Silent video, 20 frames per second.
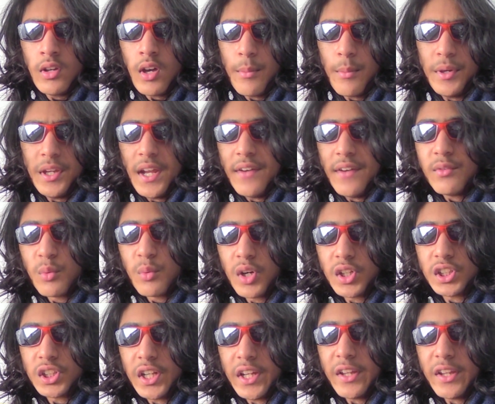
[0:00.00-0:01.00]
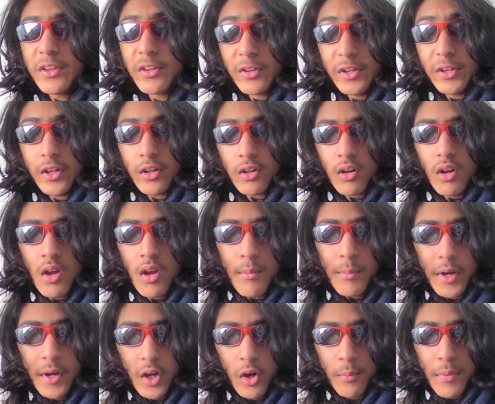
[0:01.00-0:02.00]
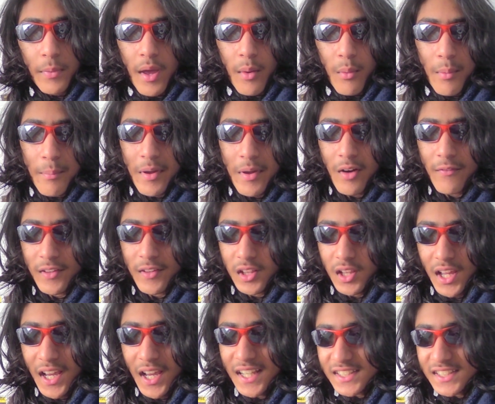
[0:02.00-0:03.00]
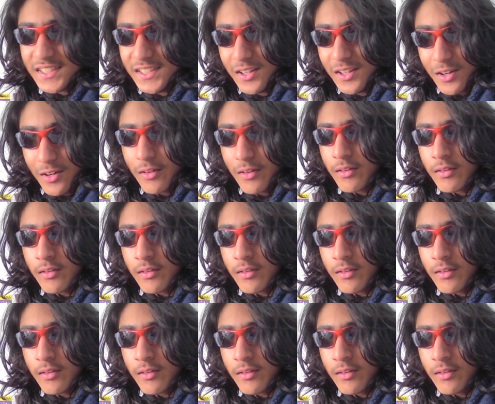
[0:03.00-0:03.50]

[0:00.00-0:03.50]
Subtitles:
I mean, I haven't watched it in their year. I hope that went better than last year.